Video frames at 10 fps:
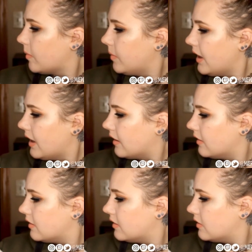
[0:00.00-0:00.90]
Yeah,
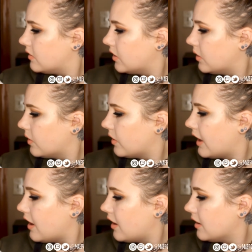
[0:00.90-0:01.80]
so
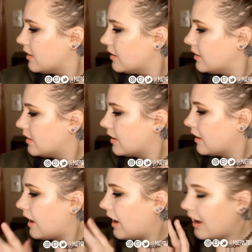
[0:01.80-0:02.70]
they are
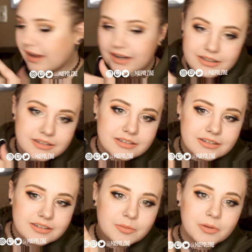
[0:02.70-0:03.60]
kind of
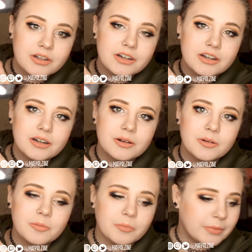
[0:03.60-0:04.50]
similar,
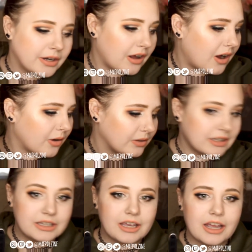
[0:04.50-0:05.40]
but not really.